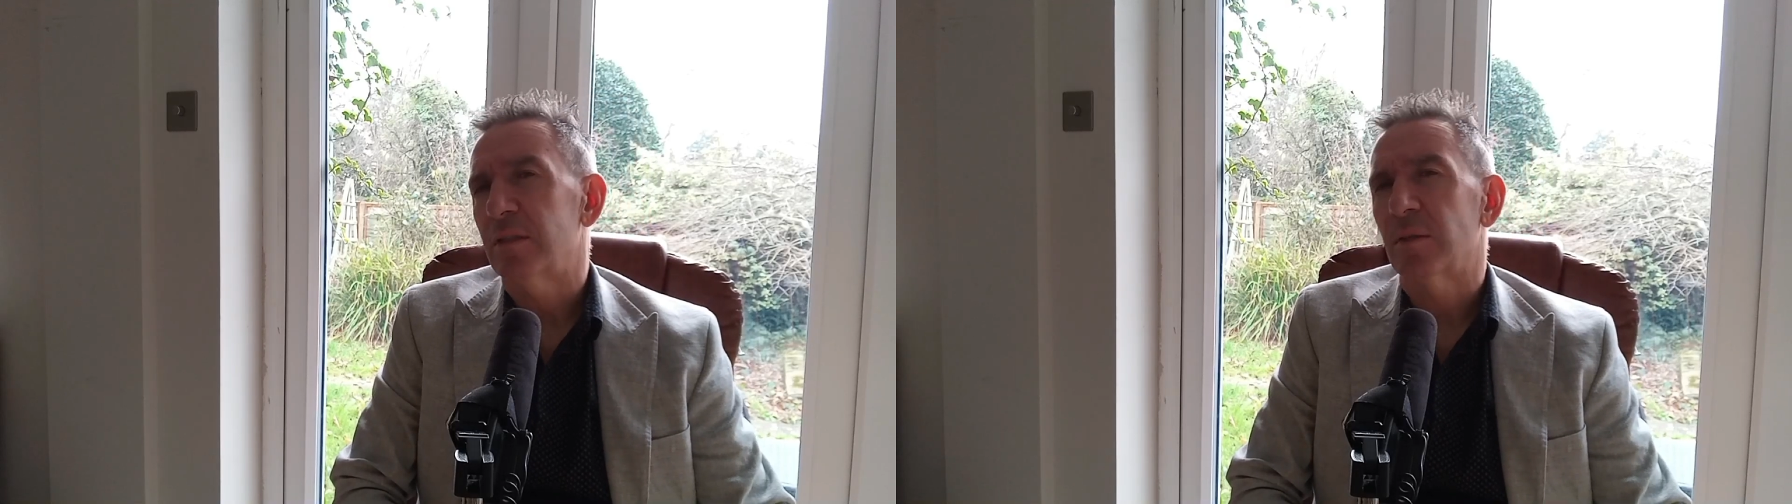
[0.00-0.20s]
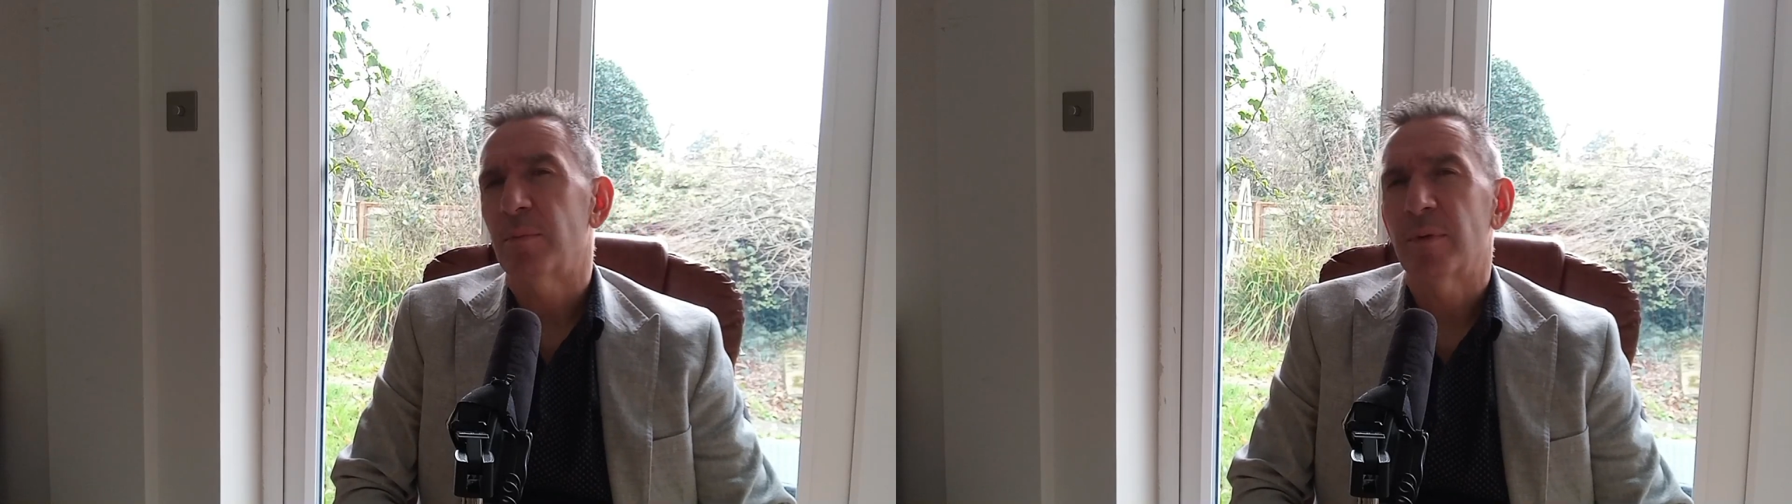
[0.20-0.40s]

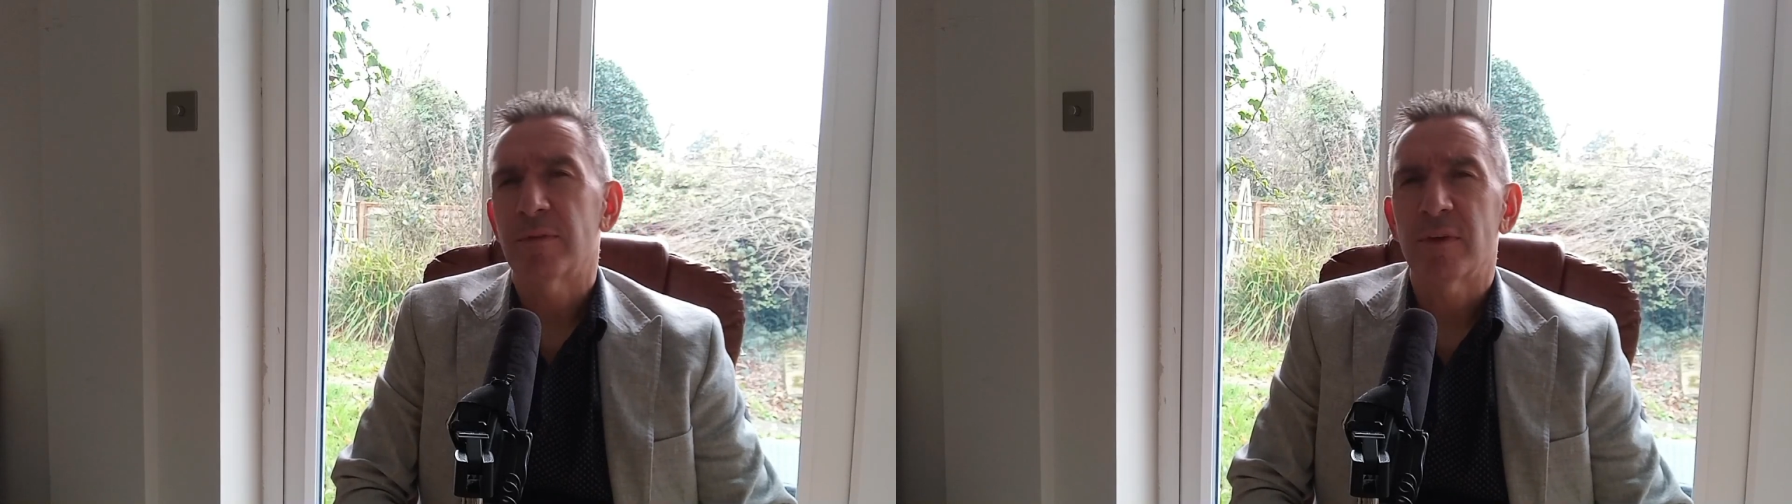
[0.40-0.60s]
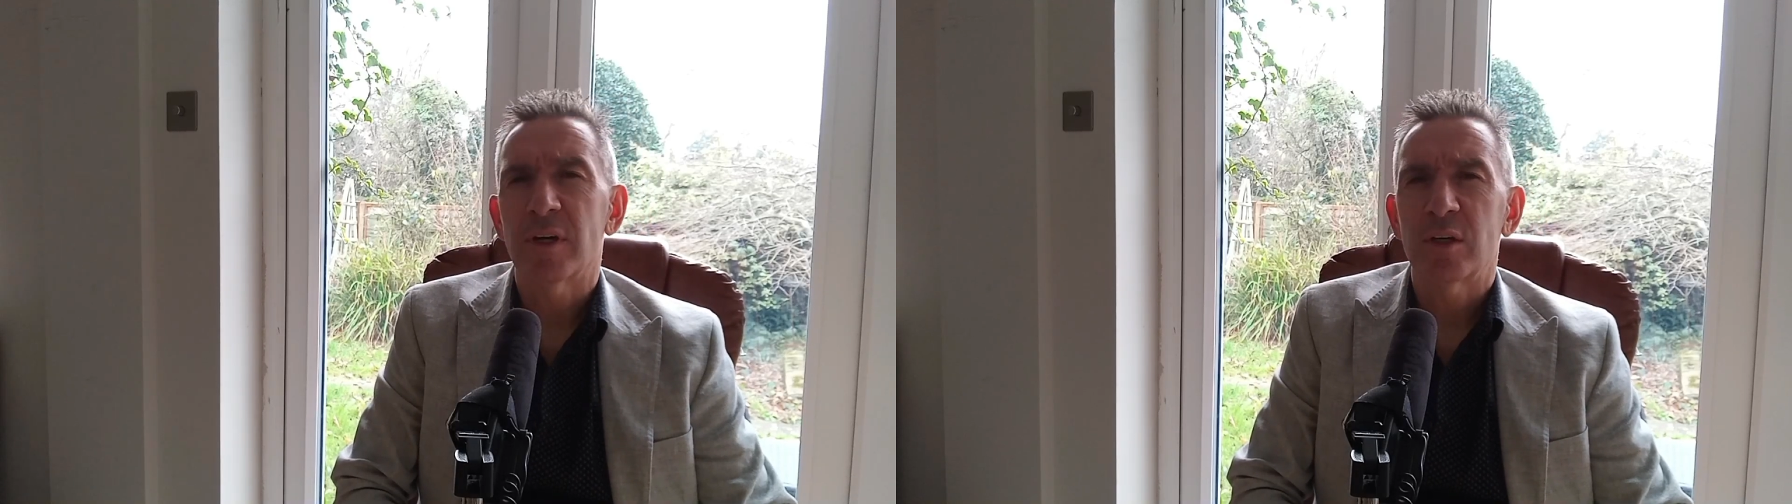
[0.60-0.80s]
to
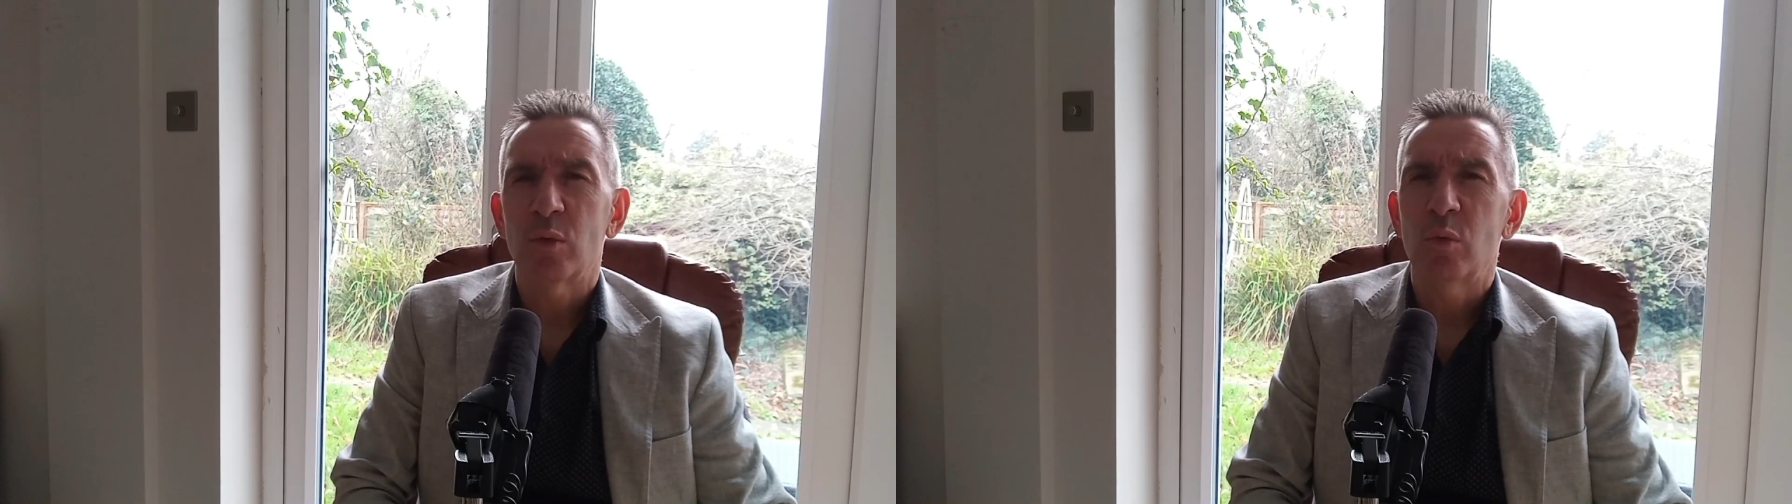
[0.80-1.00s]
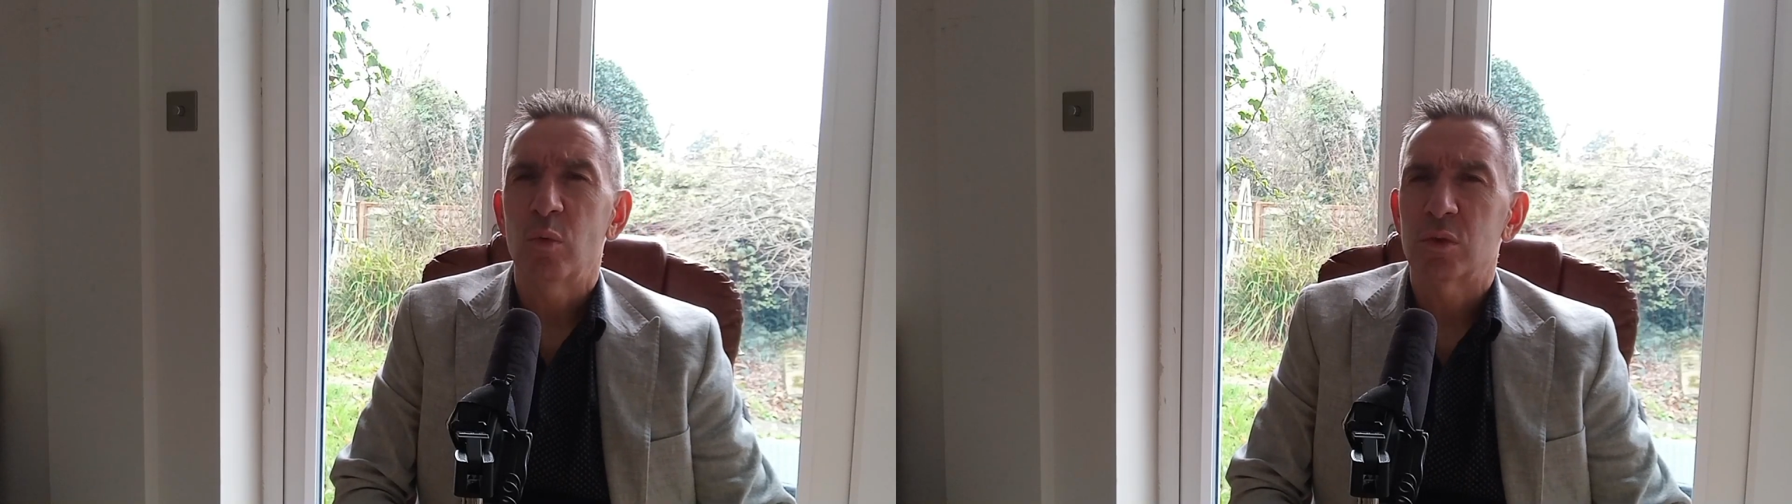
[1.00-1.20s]
provide
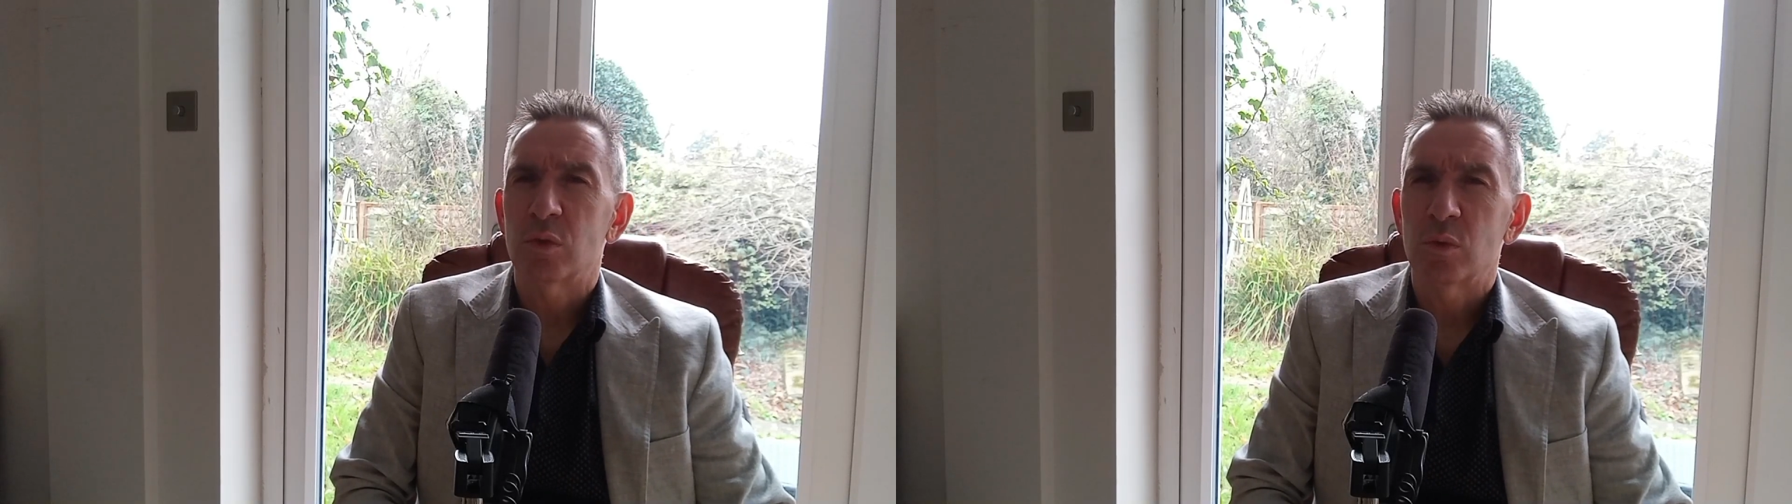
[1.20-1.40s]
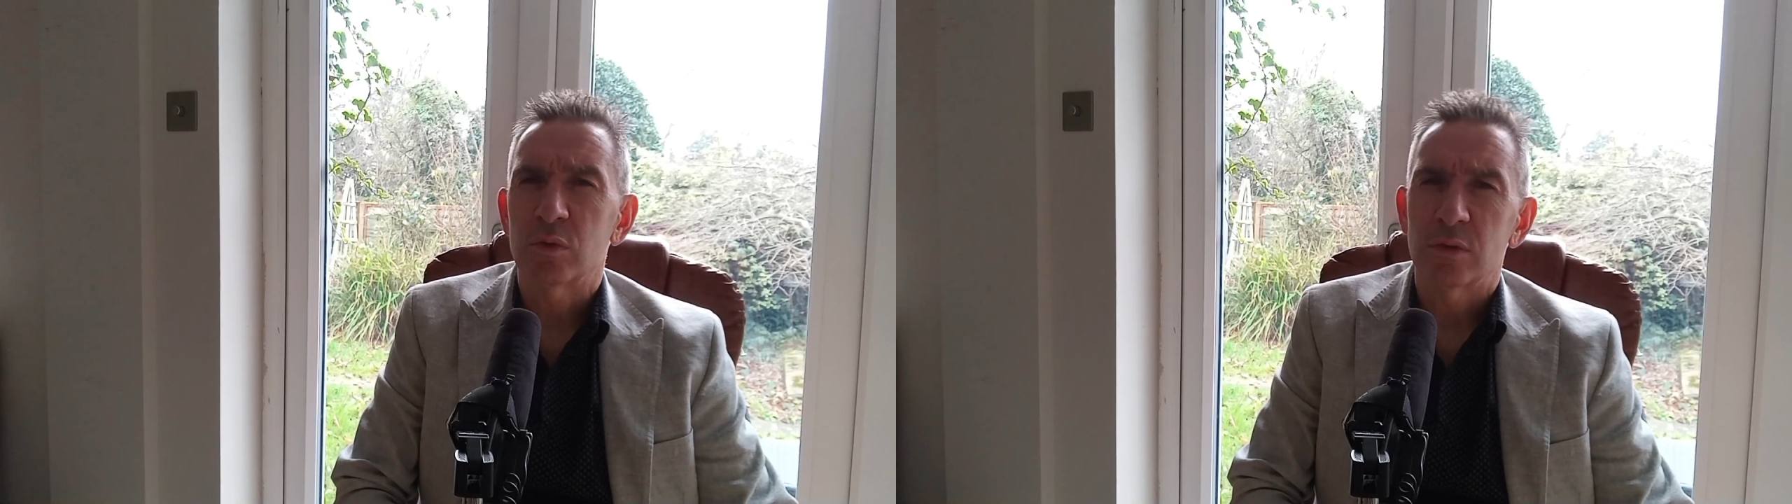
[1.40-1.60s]
all
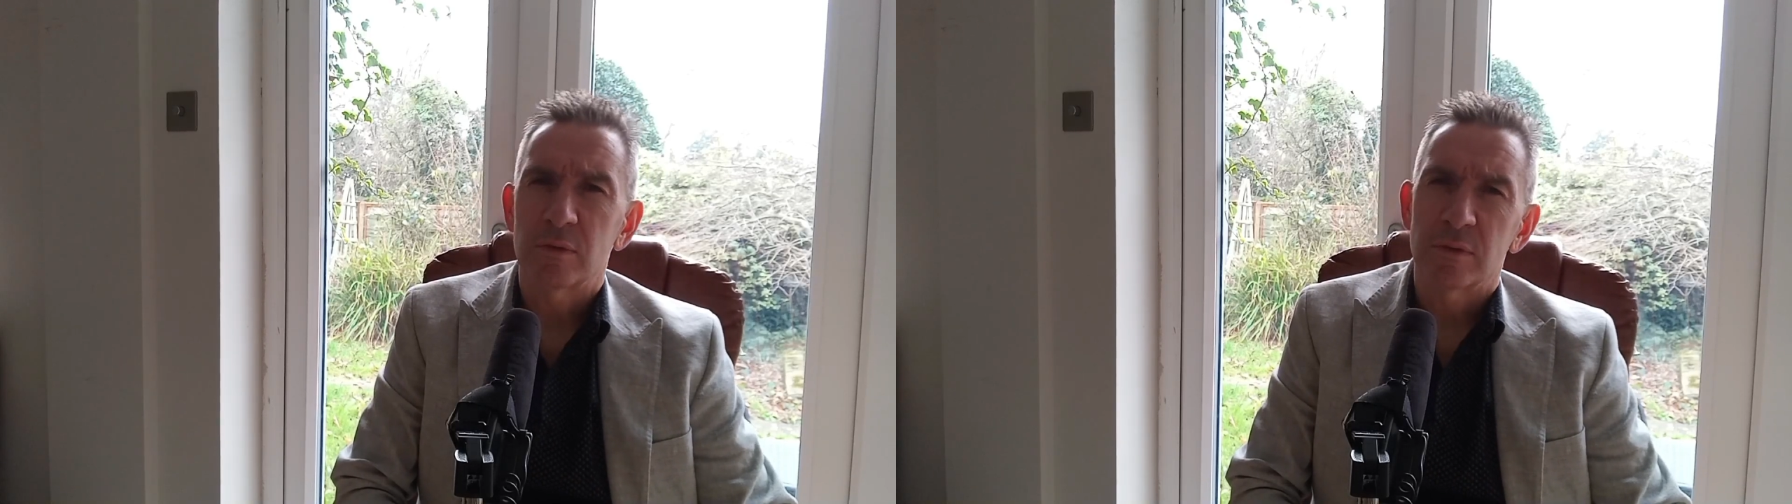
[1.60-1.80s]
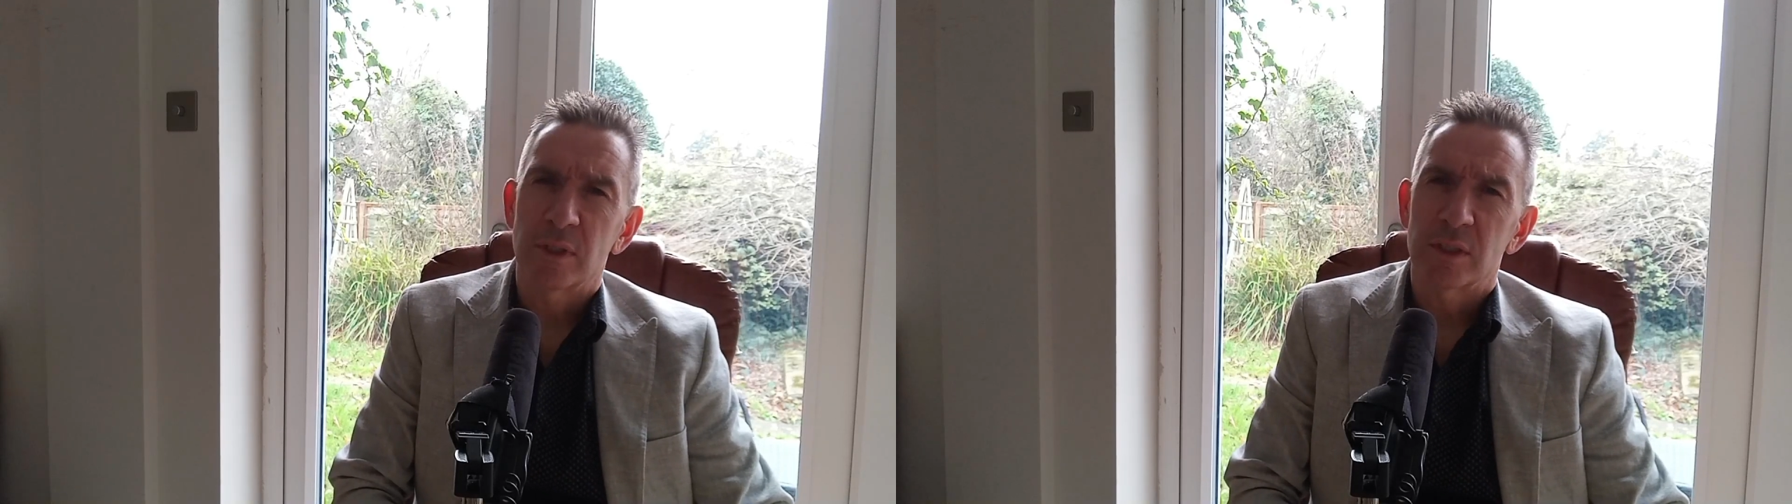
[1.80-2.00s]
sorts of